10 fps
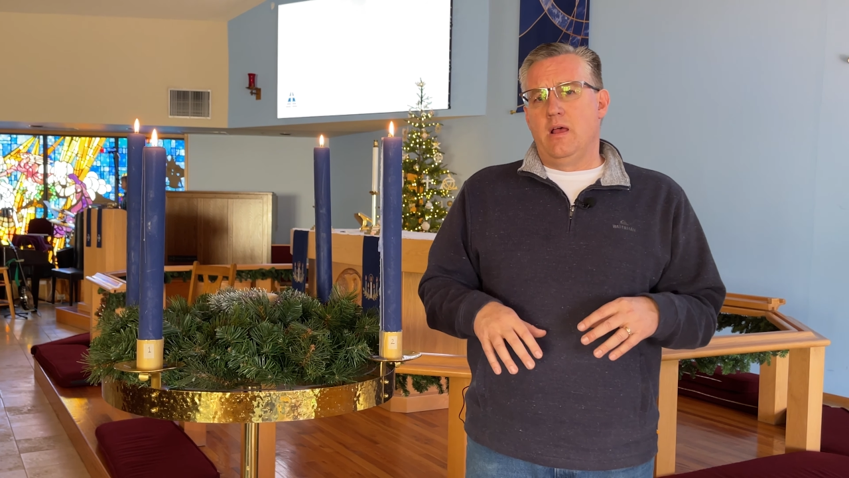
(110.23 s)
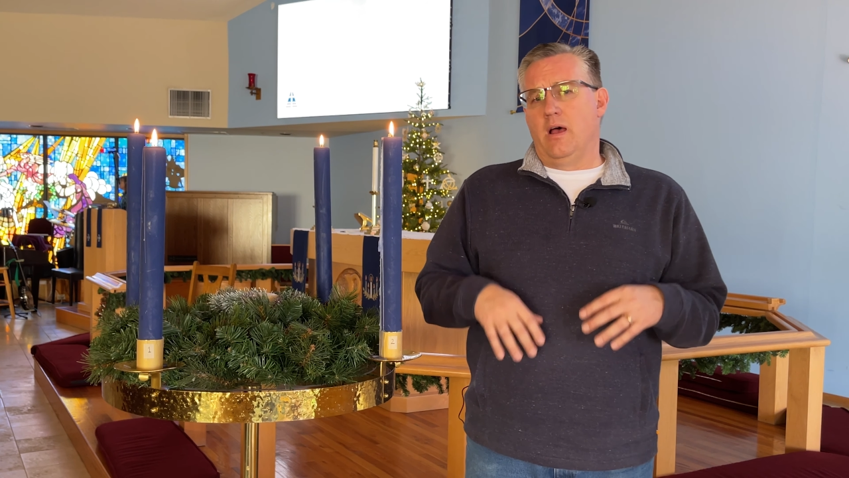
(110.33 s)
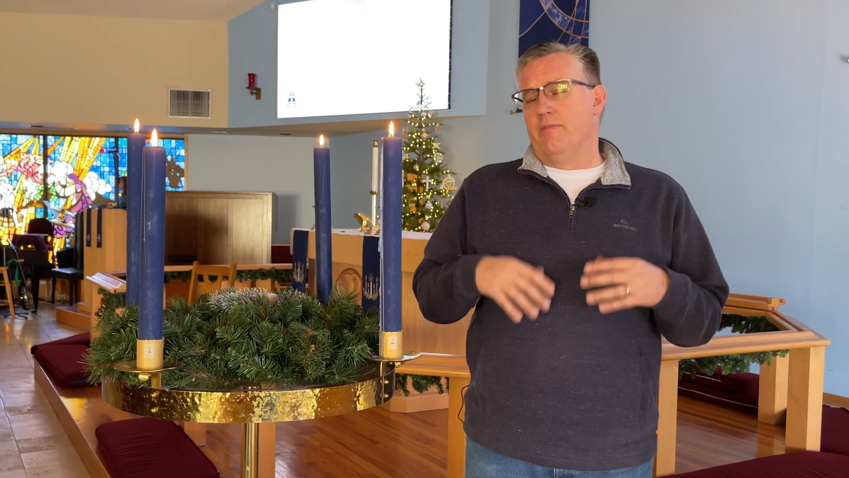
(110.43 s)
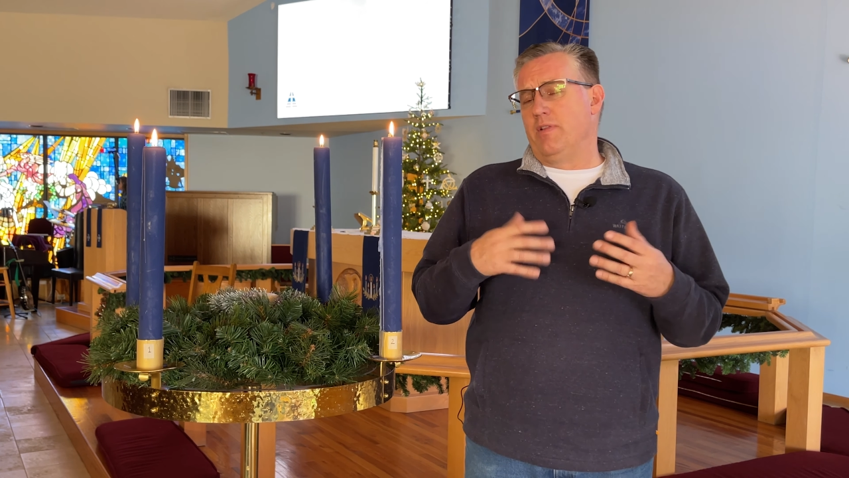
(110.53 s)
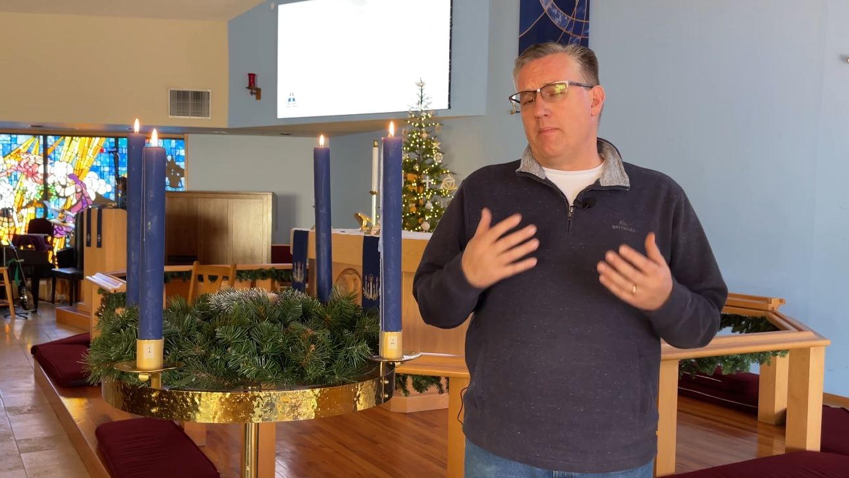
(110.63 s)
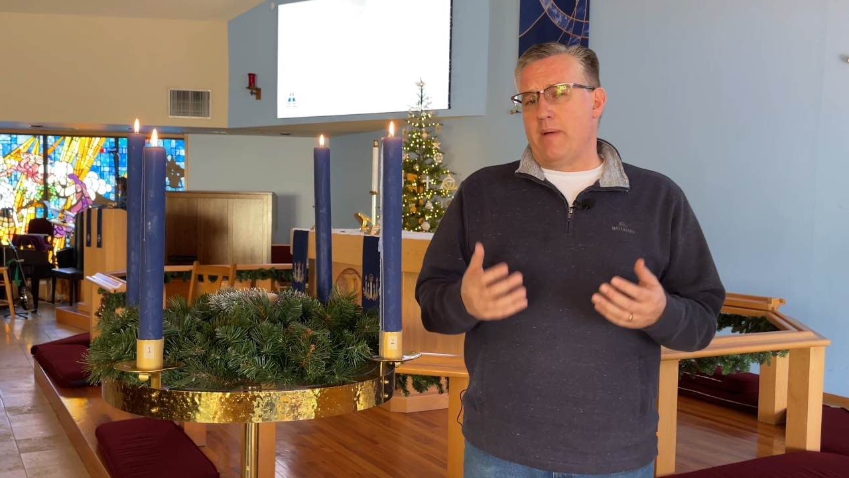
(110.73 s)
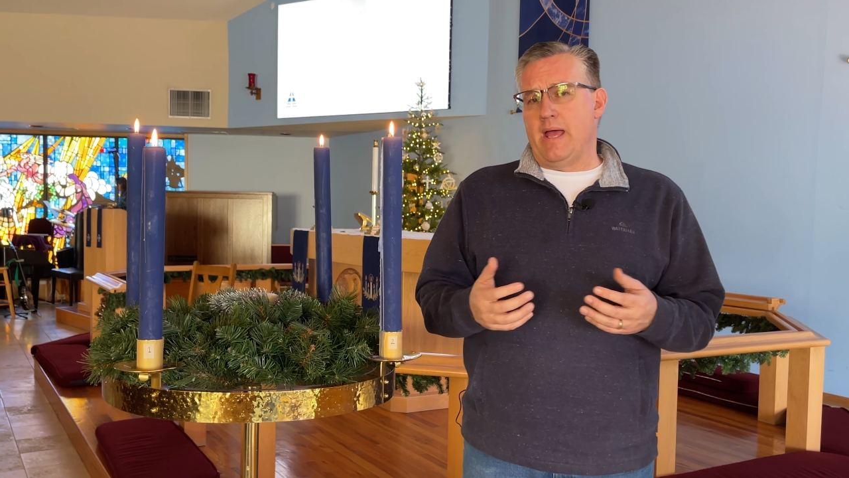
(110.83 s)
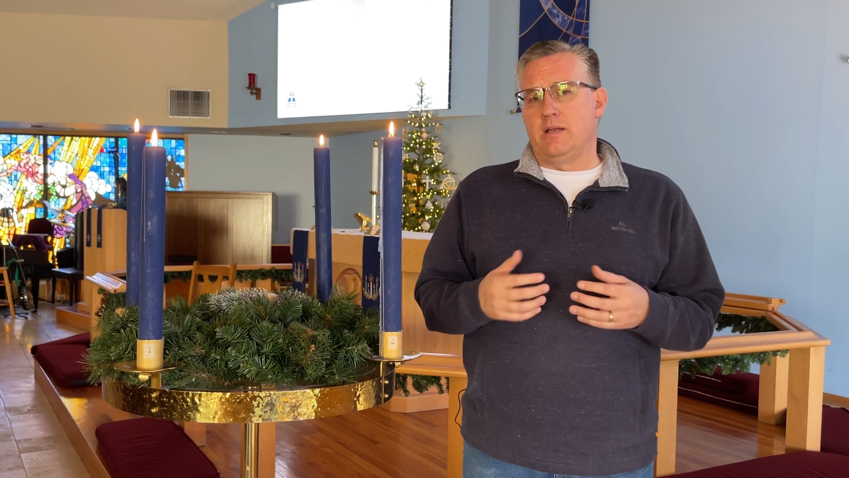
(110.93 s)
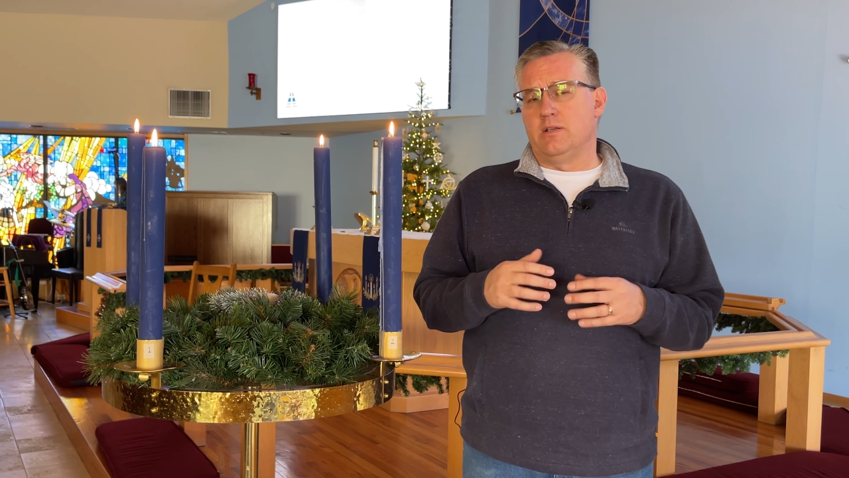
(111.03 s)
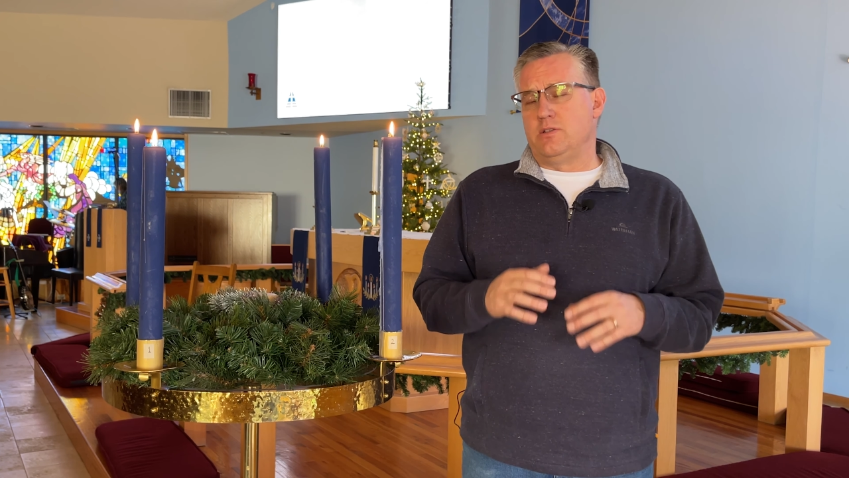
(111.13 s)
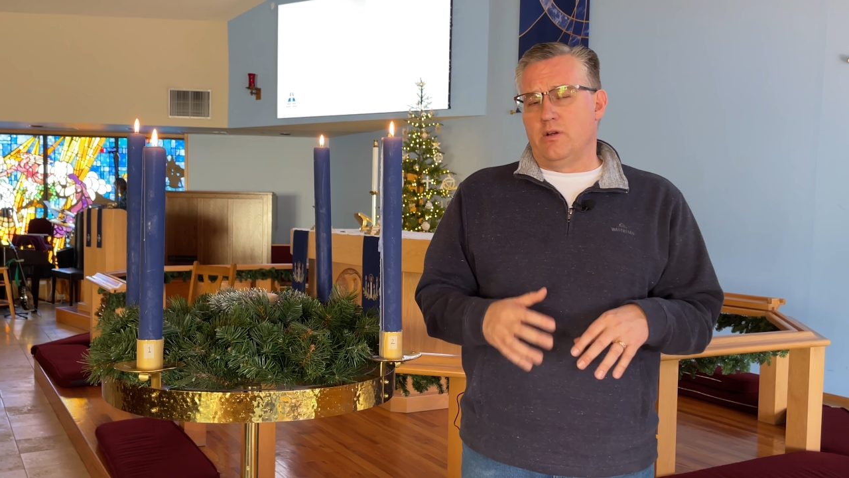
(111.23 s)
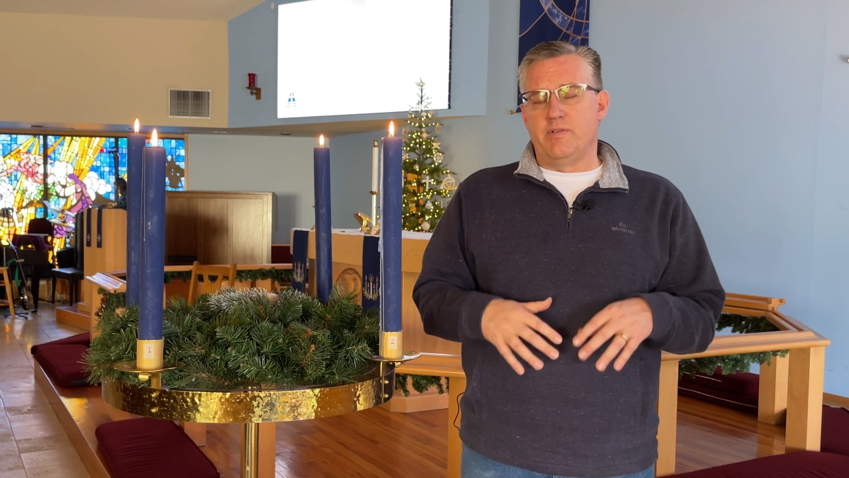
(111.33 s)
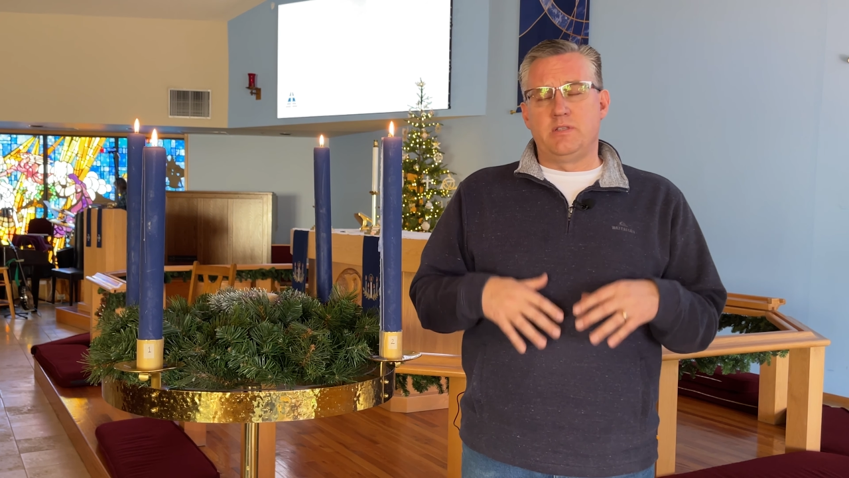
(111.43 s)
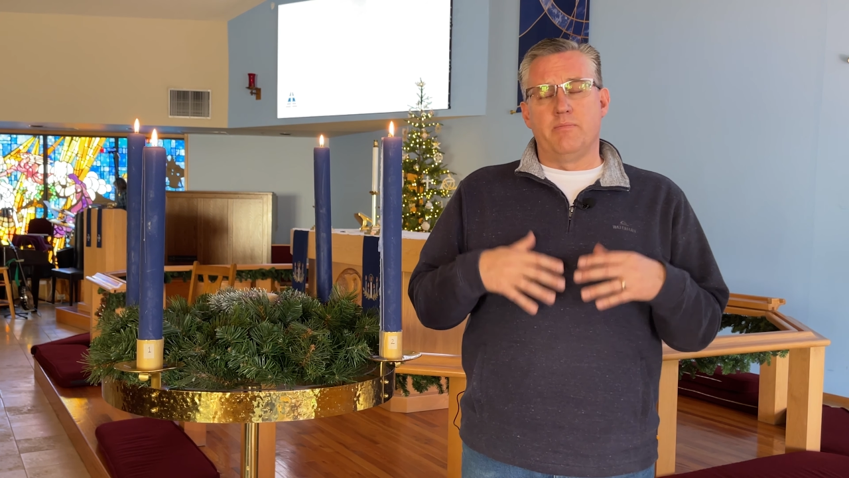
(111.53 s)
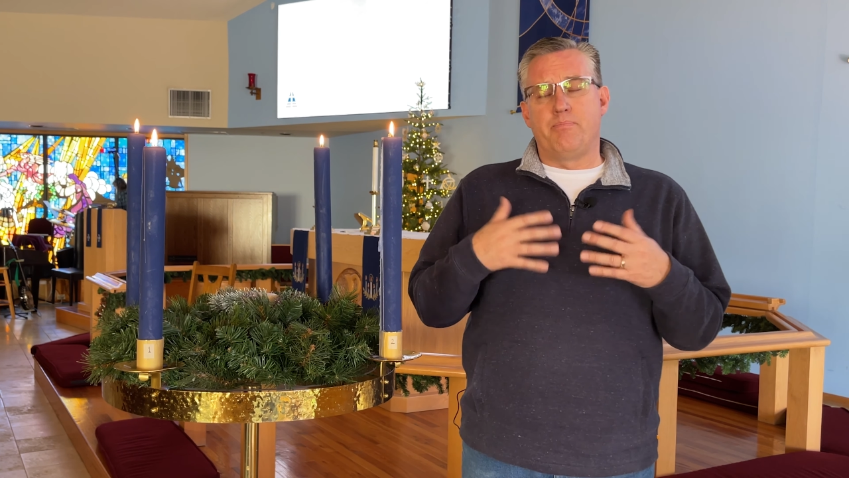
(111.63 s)
of lament, a
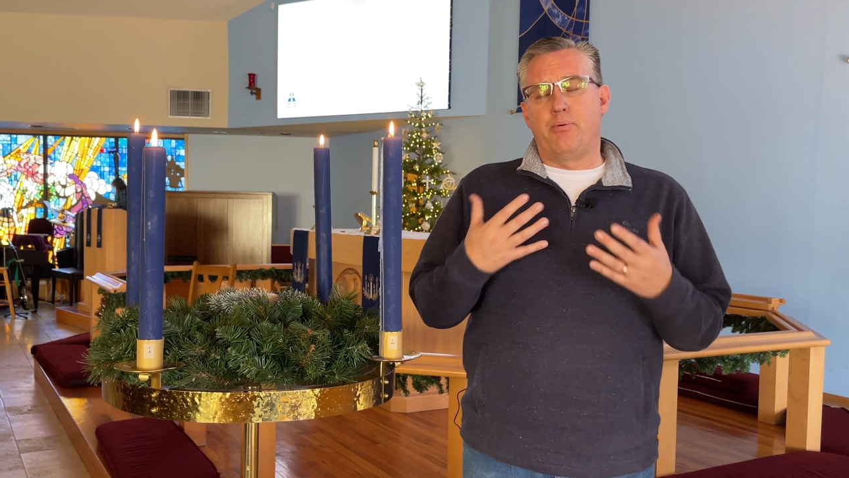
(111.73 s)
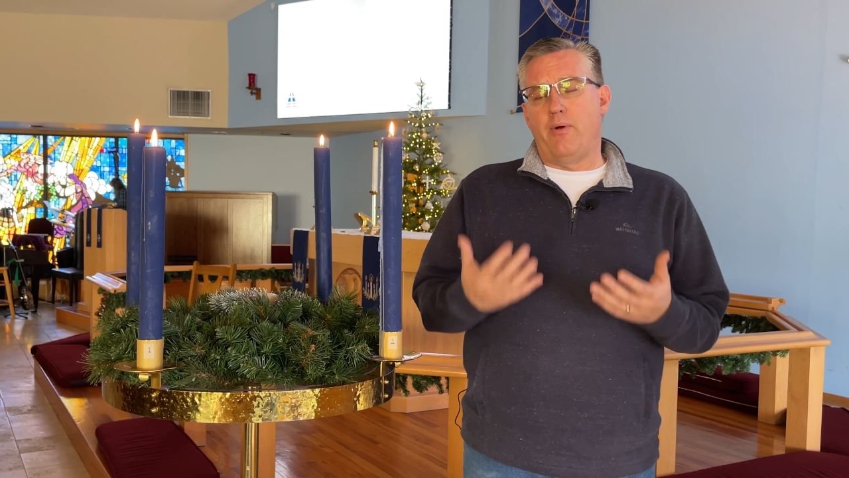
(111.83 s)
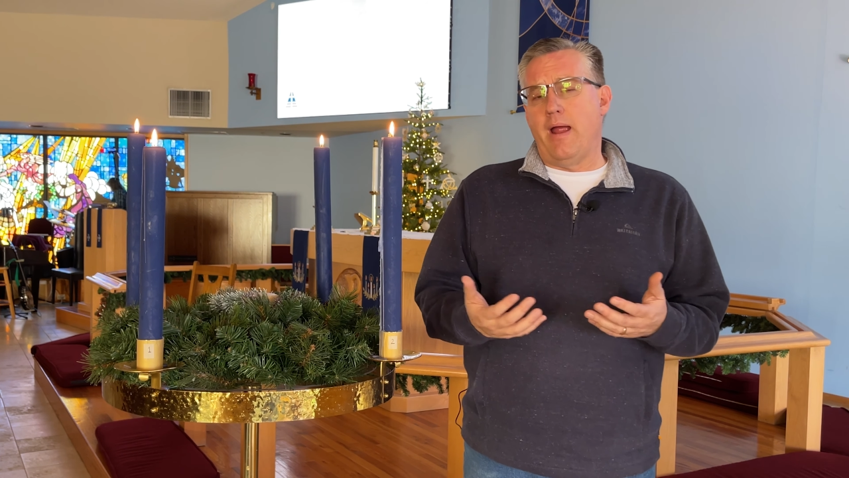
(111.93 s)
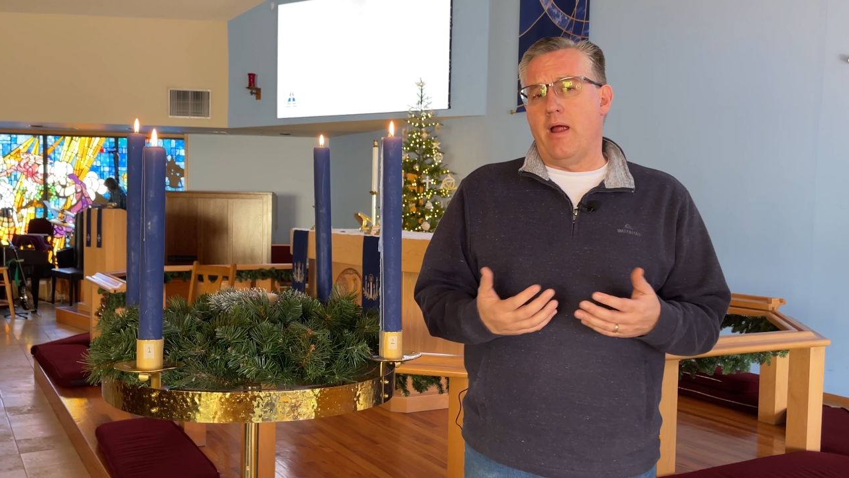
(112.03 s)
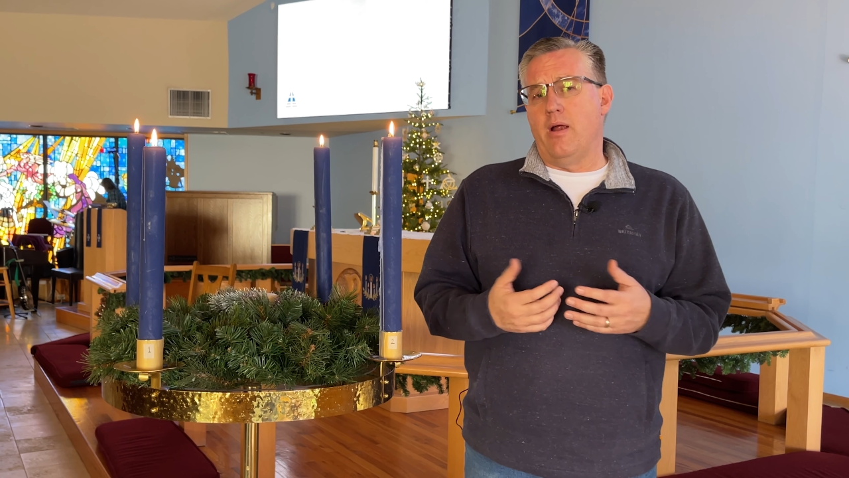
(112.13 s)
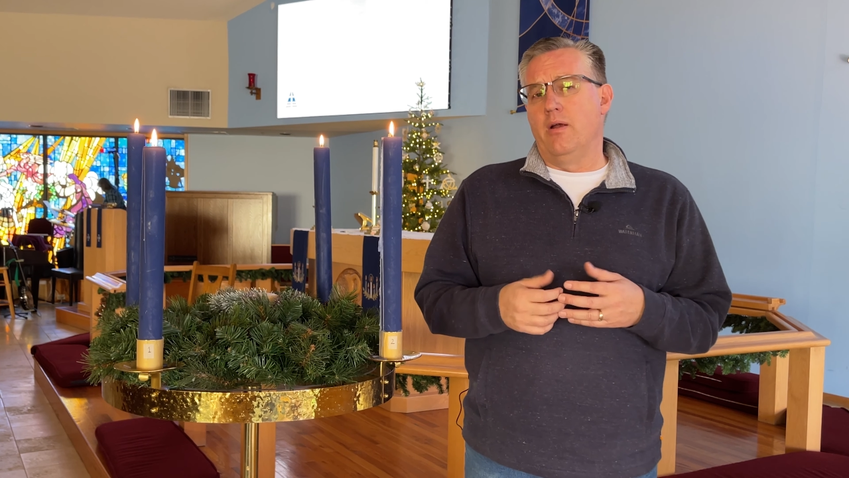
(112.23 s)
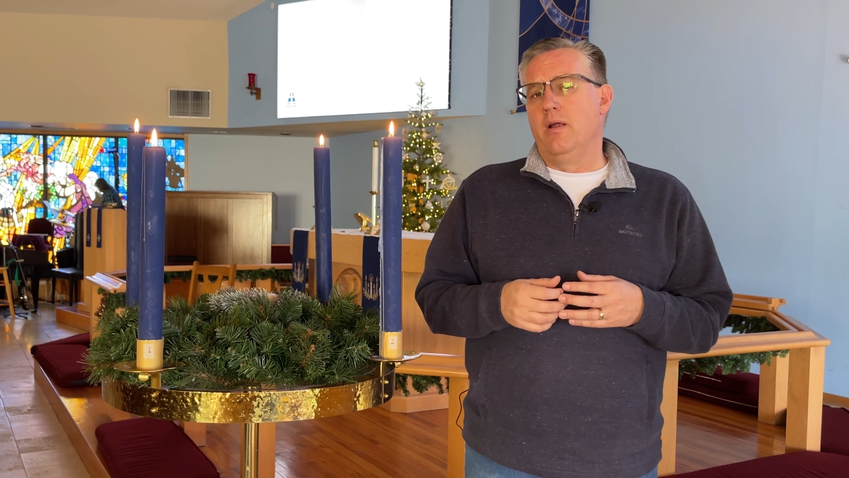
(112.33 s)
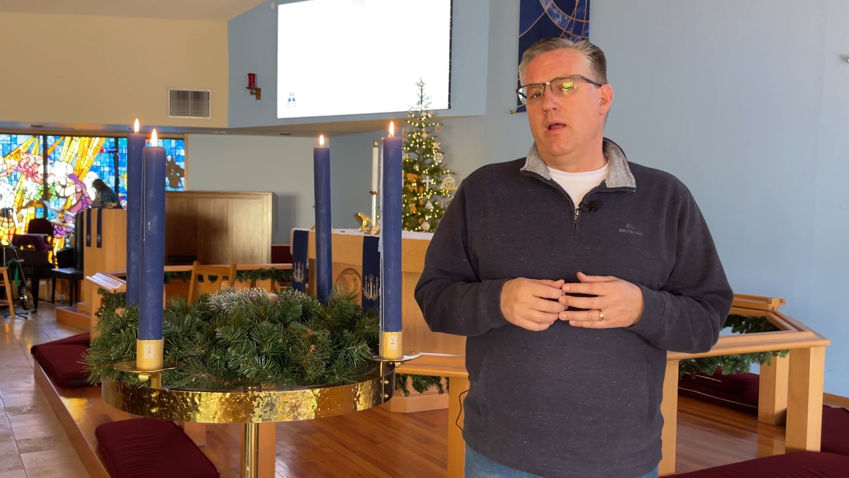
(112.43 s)
service of prayer,